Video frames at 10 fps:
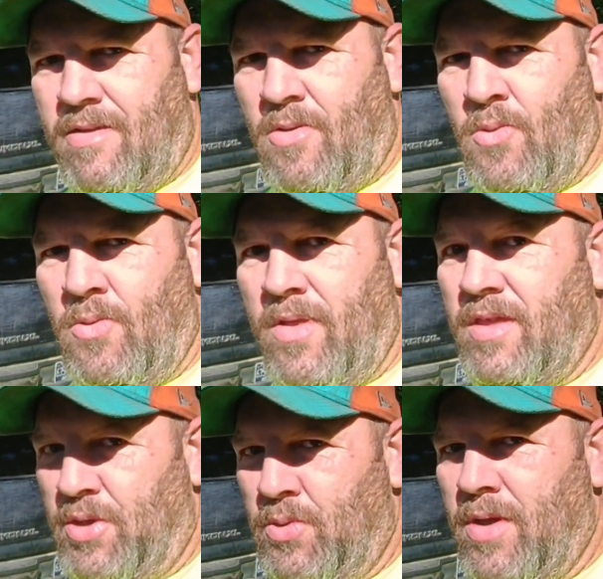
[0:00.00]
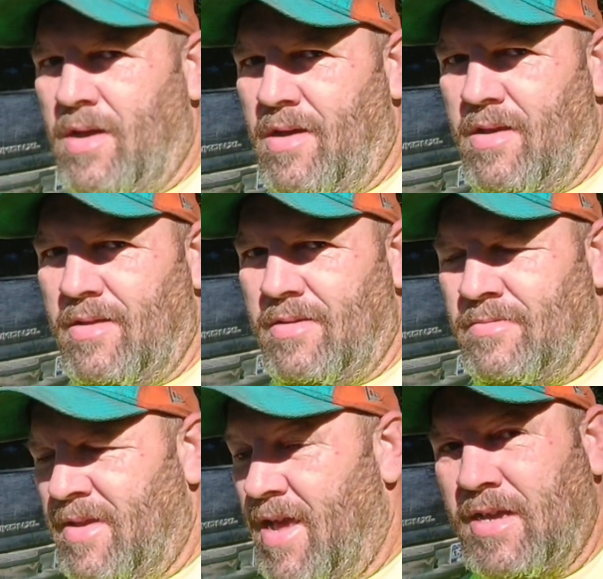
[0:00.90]
on the Yukon
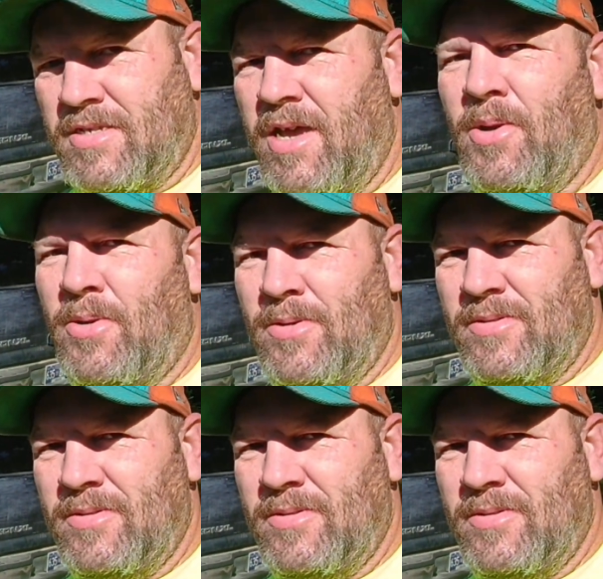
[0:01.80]
XL.